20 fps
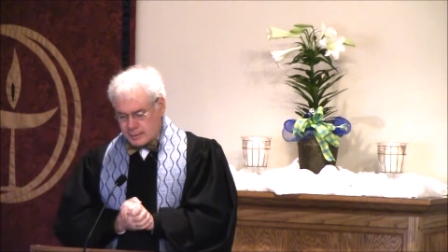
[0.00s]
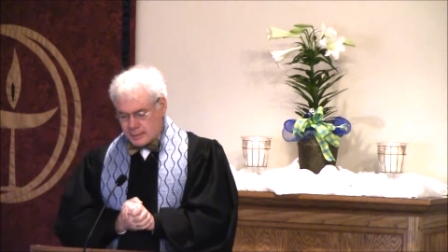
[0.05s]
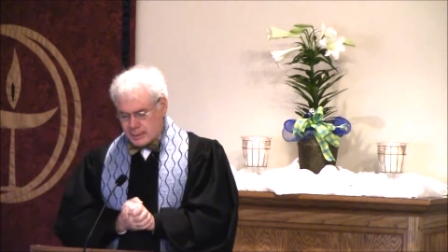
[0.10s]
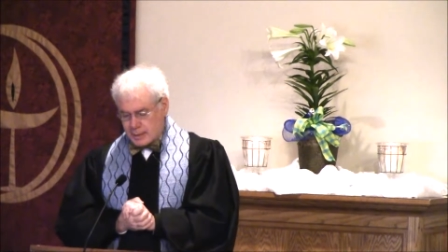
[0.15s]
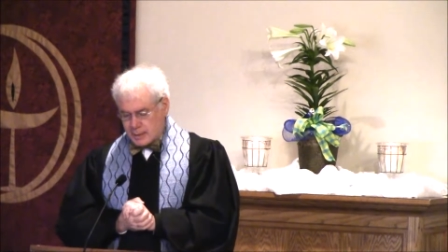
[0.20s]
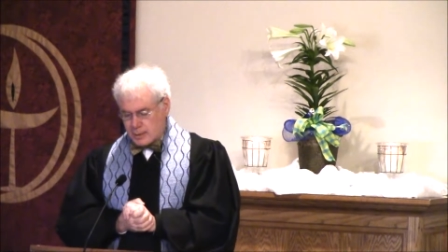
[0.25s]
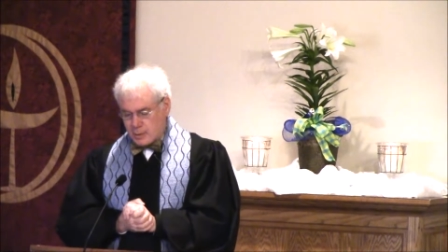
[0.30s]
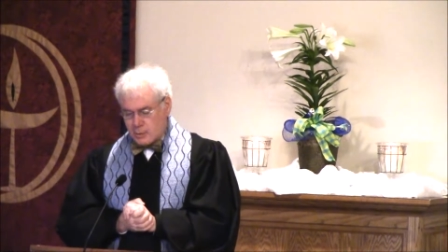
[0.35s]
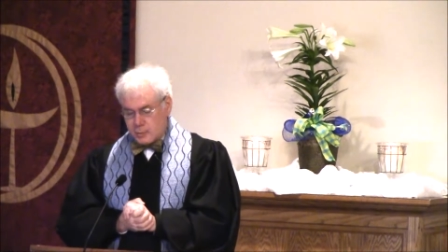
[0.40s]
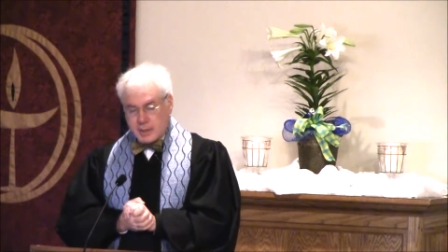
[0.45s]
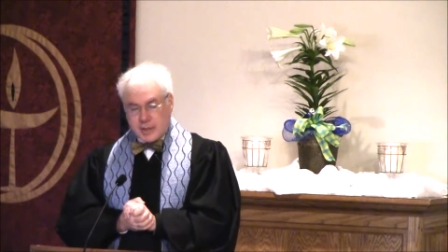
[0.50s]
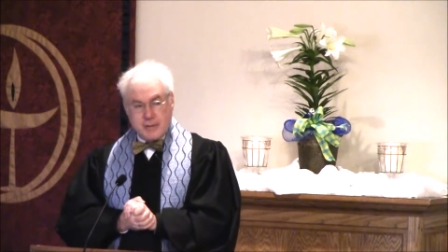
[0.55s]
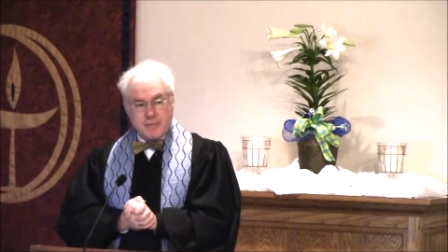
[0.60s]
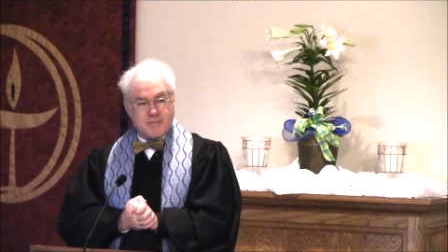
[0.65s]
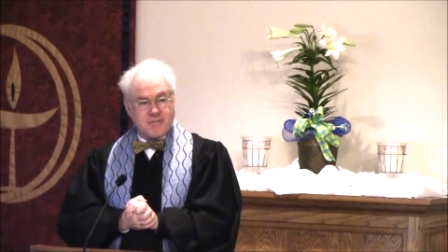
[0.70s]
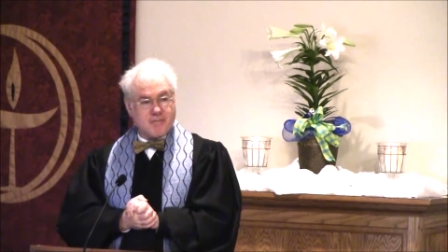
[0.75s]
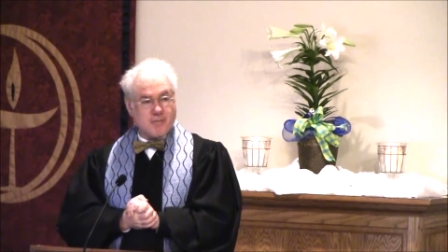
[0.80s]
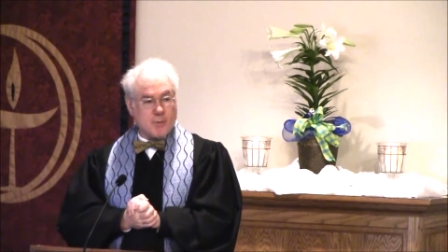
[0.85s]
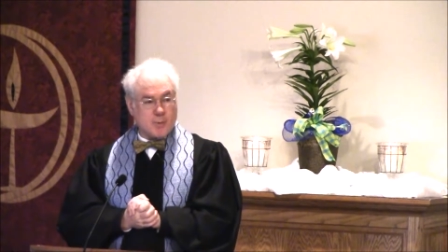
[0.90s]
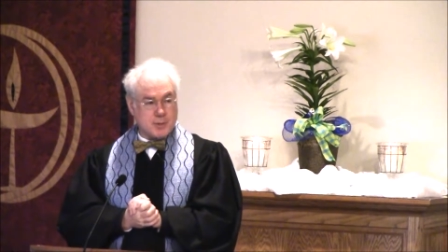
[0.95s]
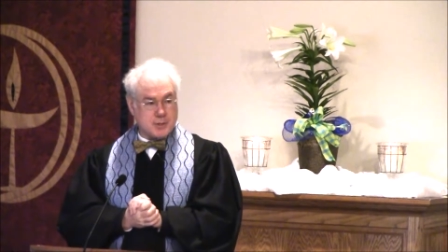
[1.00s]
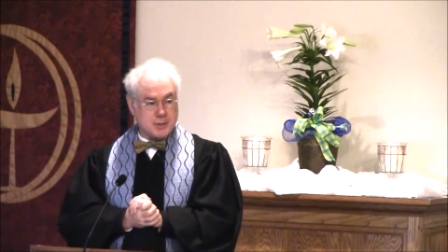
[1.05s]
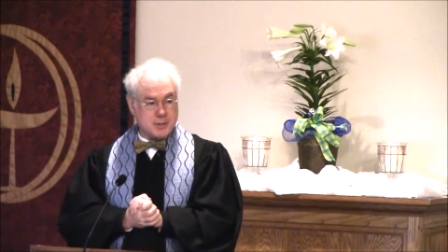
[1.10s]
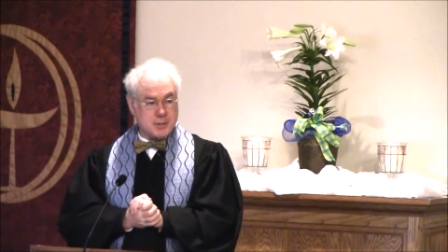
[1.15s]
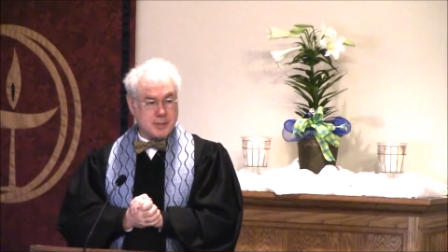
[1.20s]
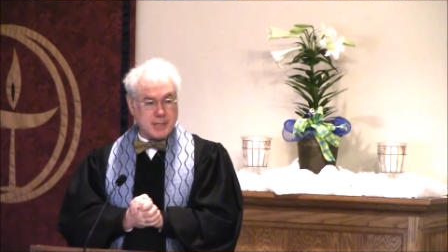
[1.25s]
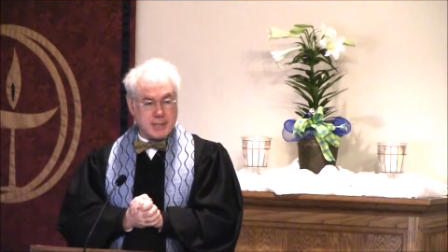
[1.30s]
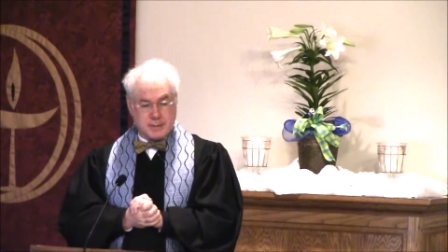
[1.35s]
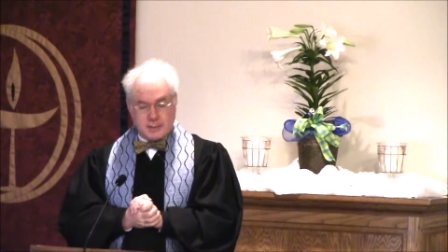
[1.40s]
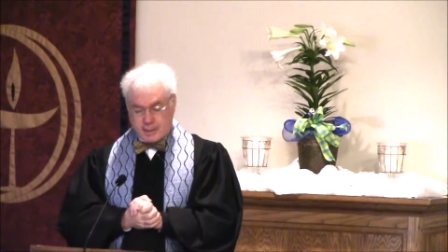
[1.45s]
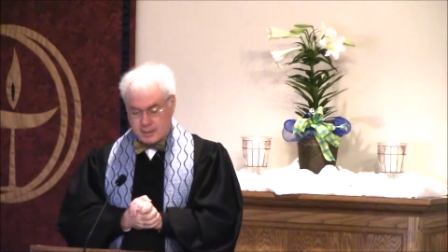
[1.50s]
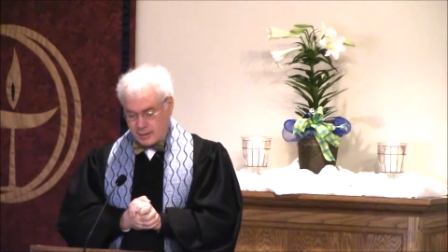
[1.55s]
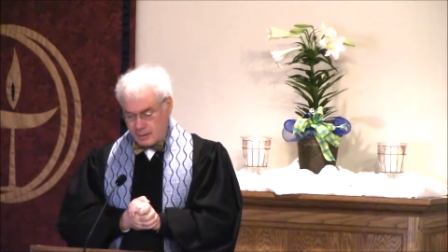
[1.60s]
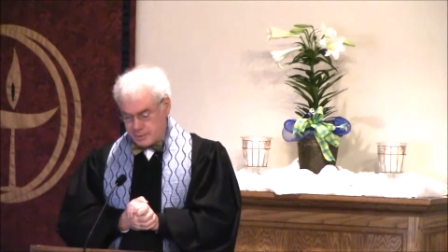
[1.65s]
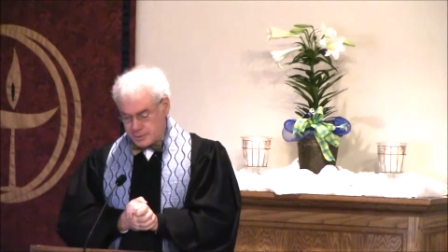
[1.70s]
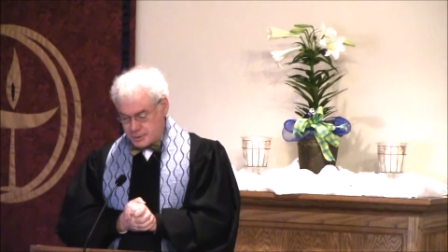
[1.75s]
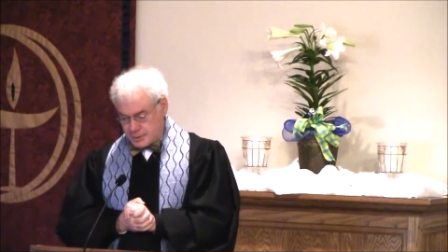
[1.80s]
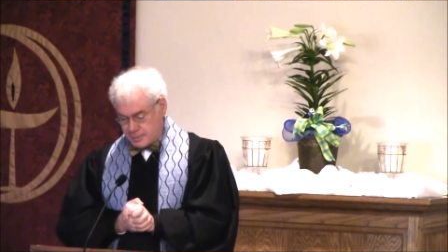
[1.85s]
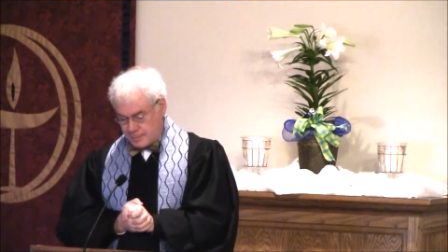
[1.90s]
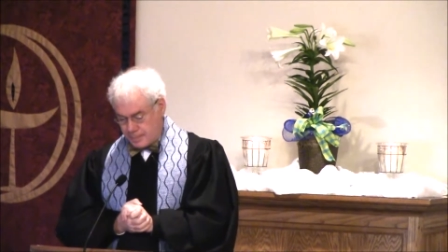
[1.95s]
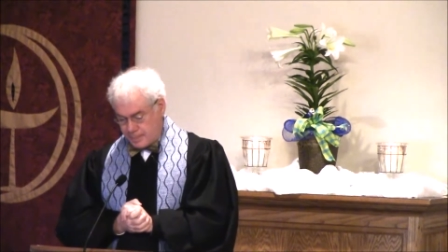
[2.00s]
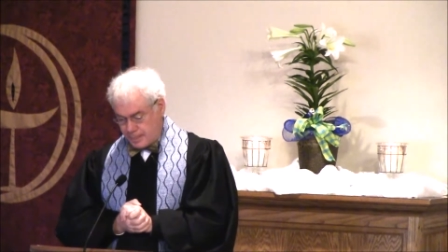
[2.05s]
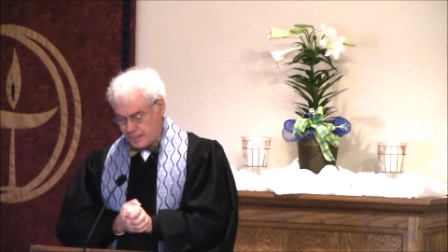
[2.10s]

let alone enforced at large.